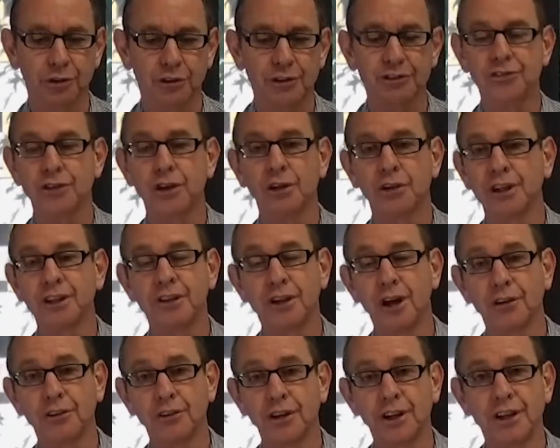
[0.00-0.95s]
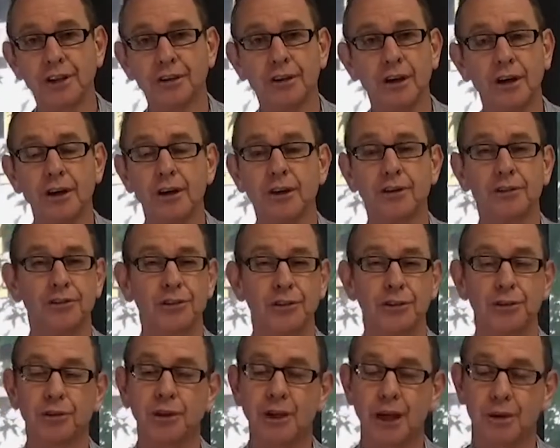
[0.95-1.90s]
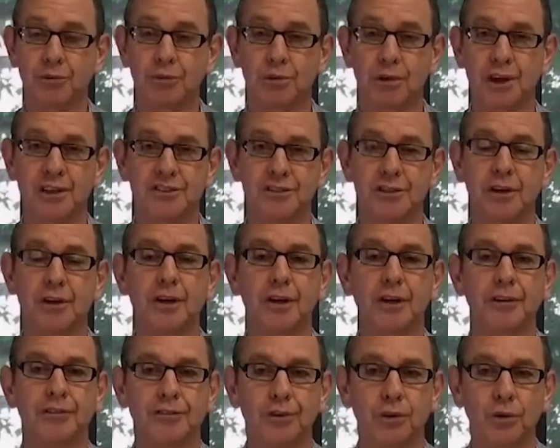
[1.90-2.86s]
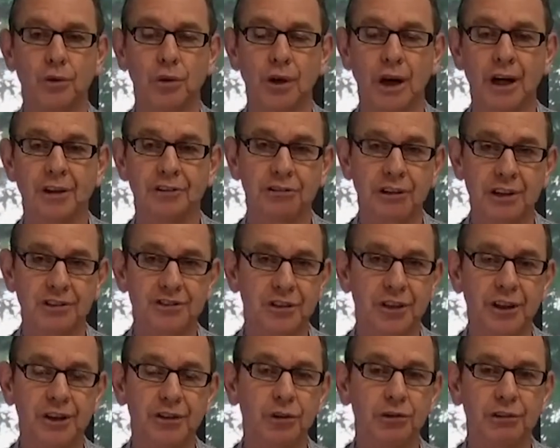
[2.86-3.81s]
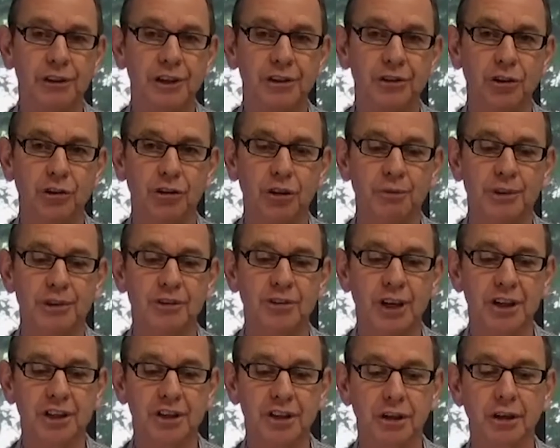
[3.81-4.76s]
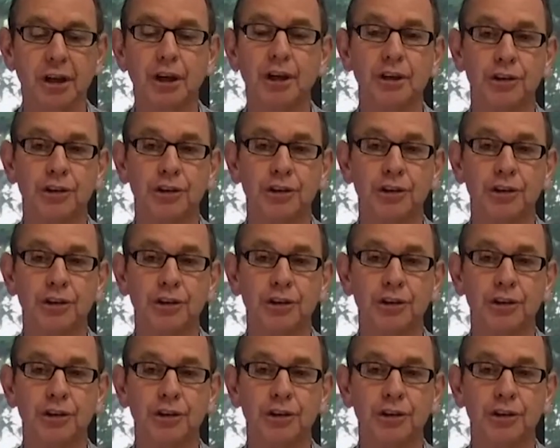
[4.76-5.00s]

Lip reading: There's certainly no need to come to us for a trust deed or any documentation.